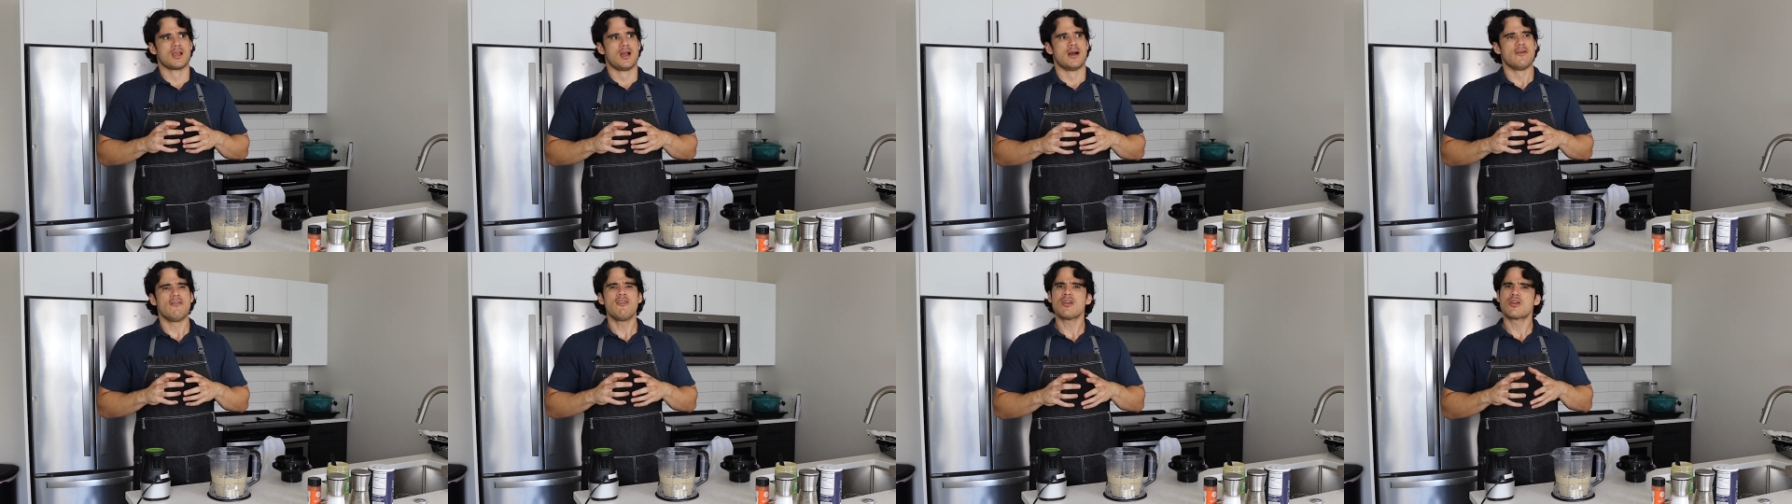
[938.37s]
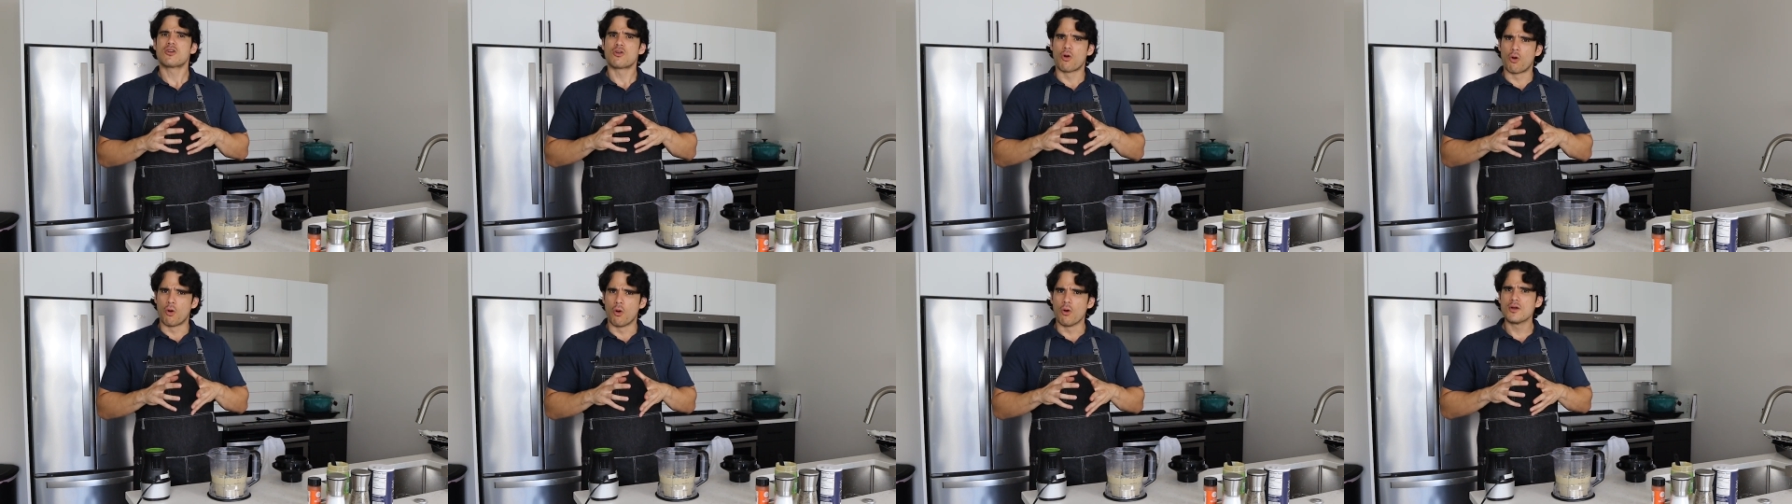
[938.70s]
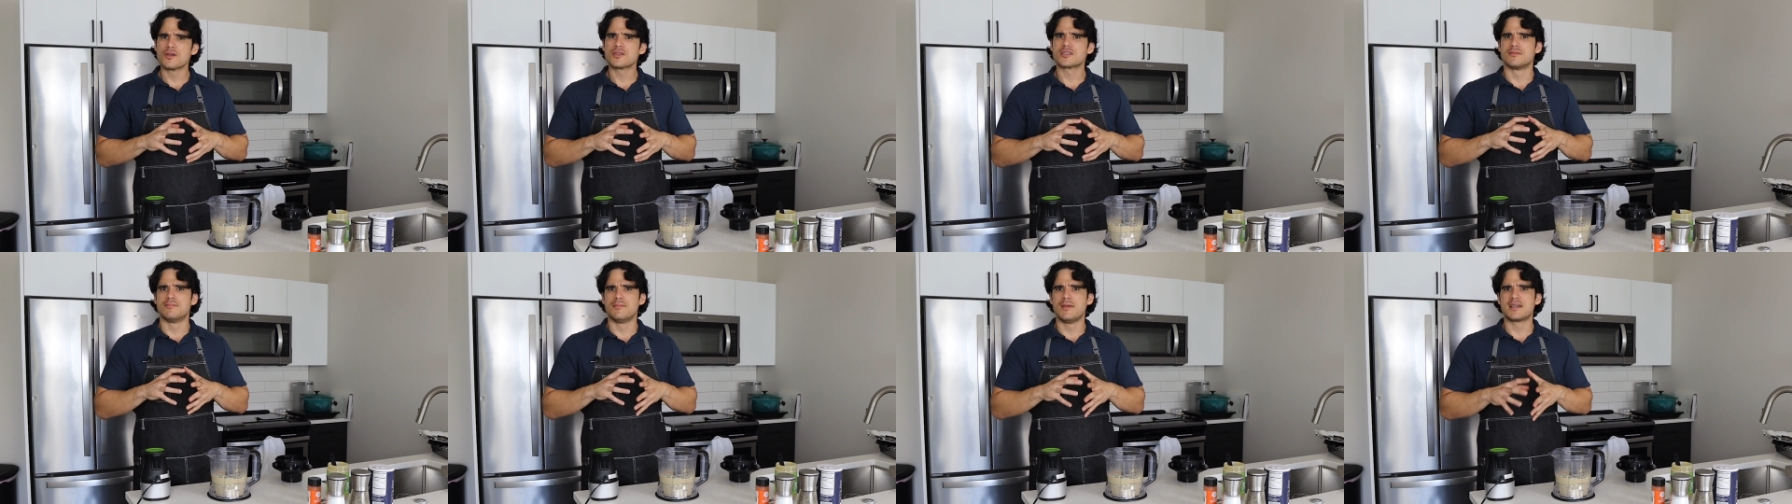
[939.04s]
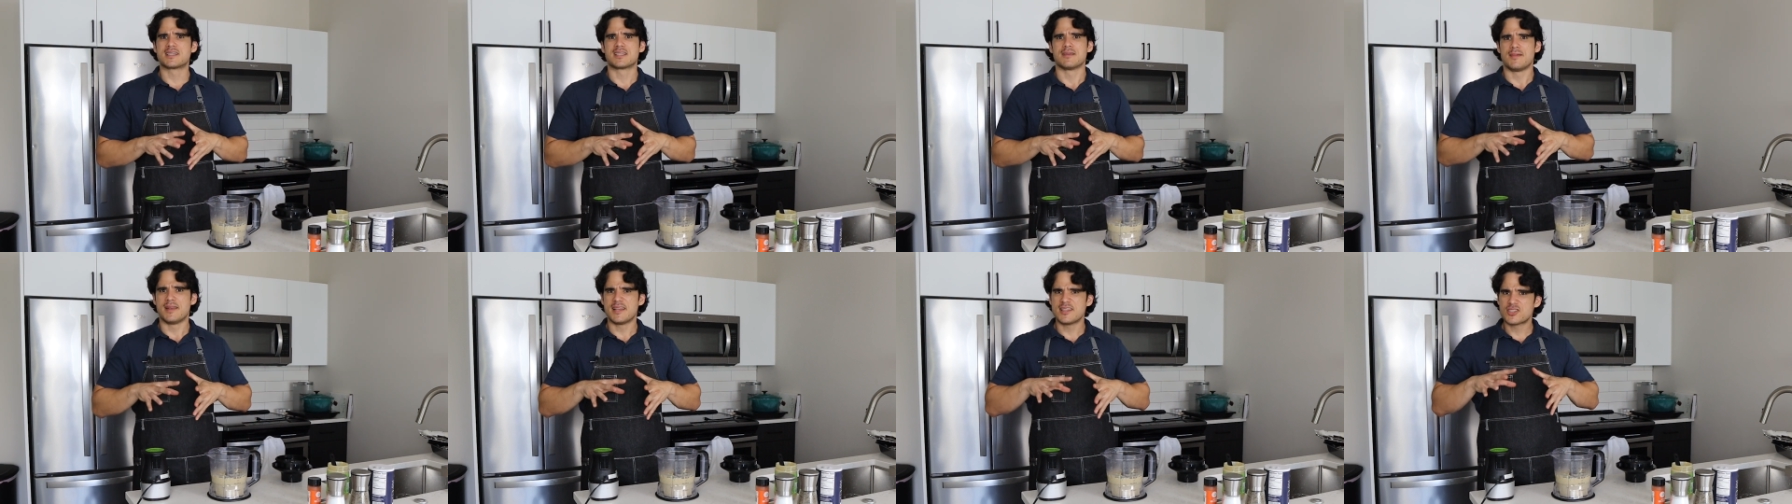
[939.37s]
very coarse
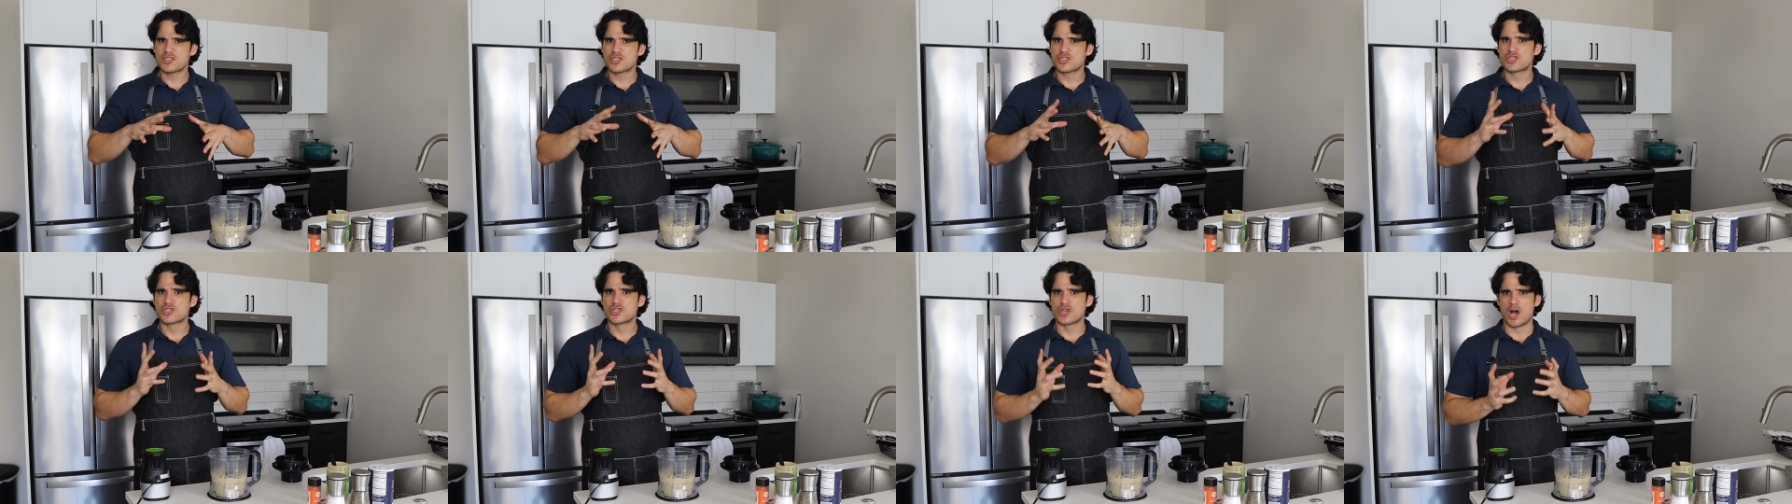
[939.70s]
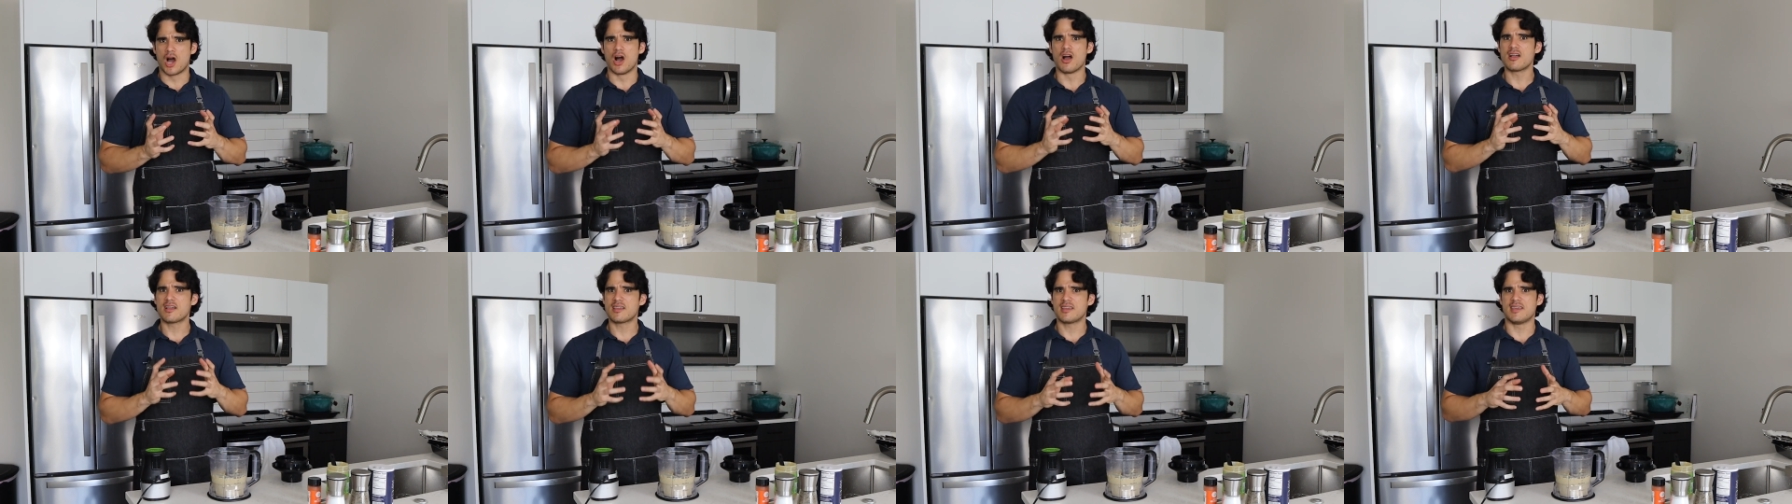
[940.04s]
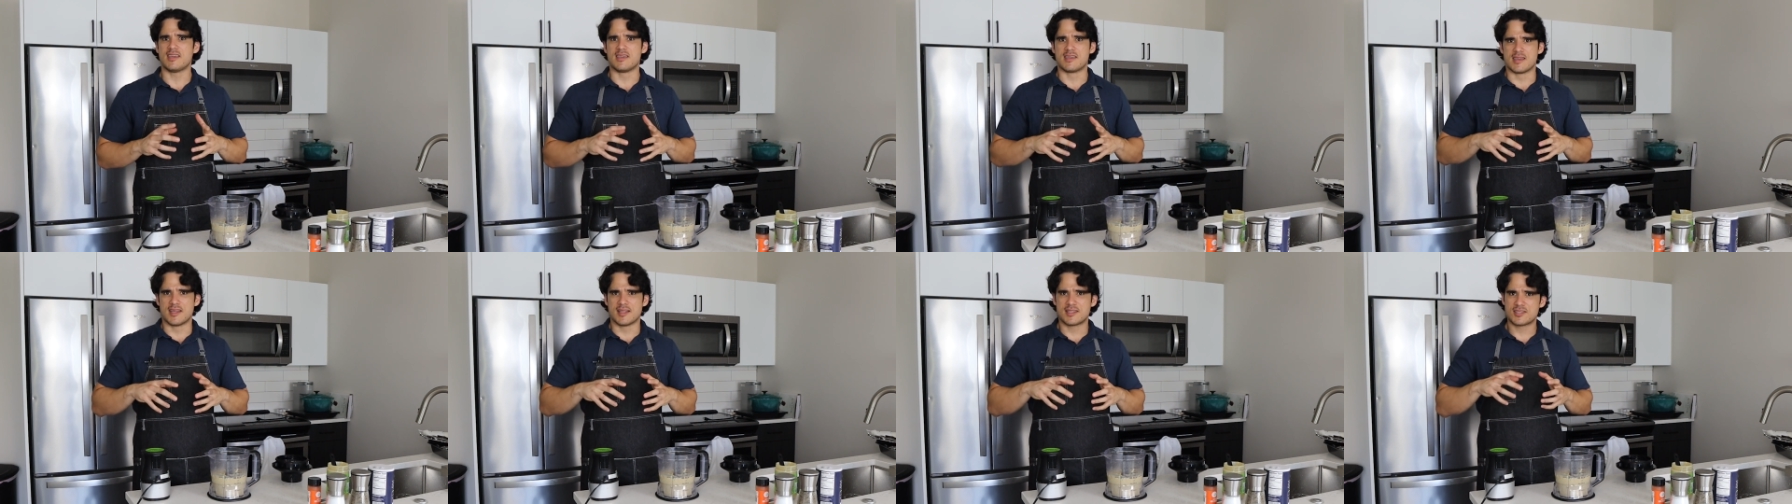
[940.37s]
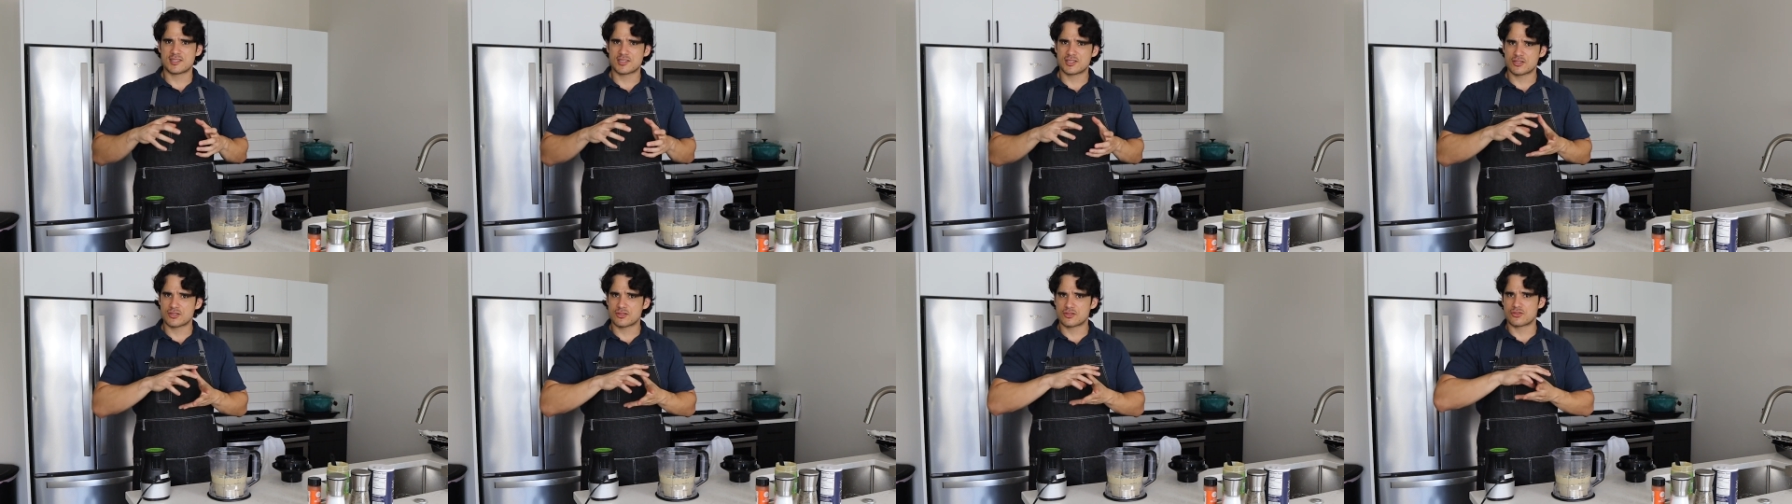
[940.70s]
mix. I mean, it's chunky,
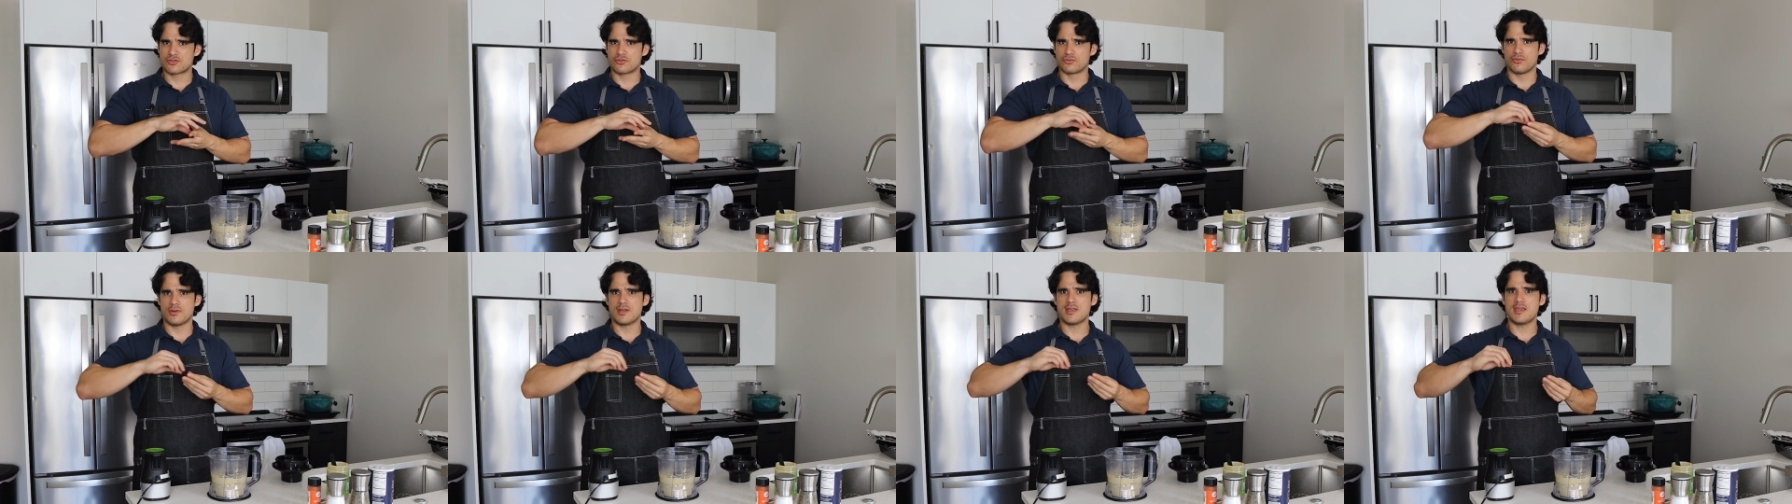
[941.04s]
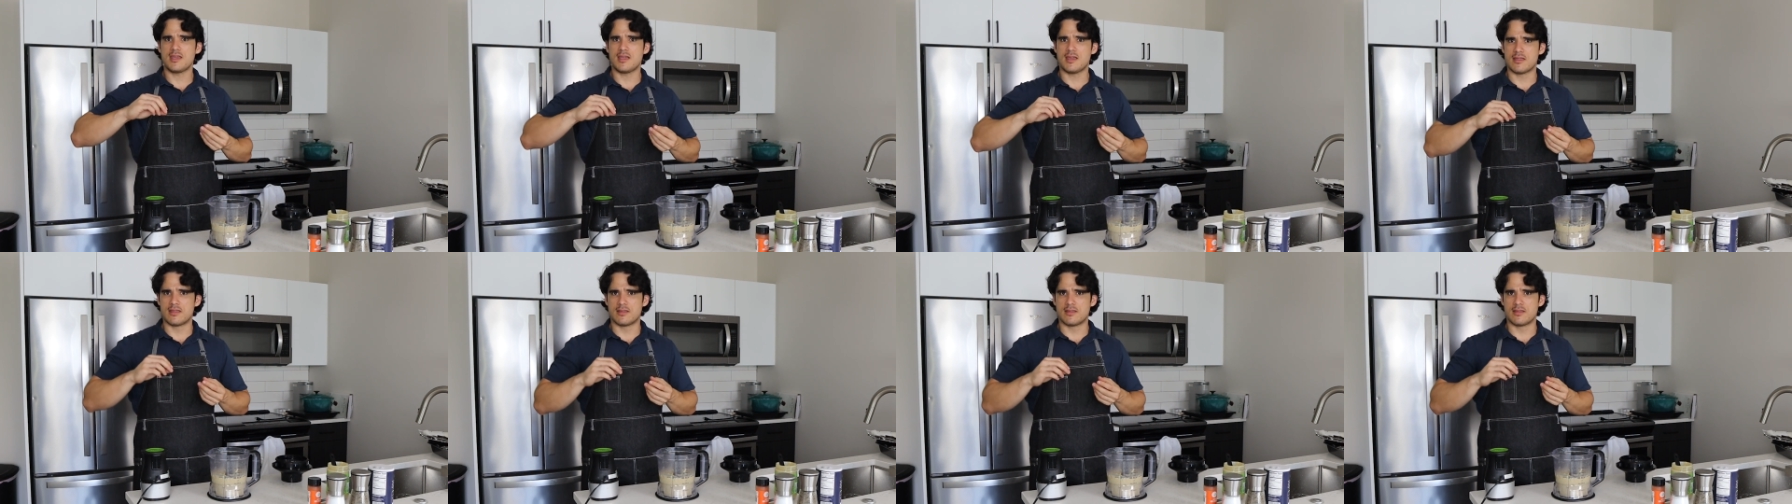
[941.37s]
it's stringy.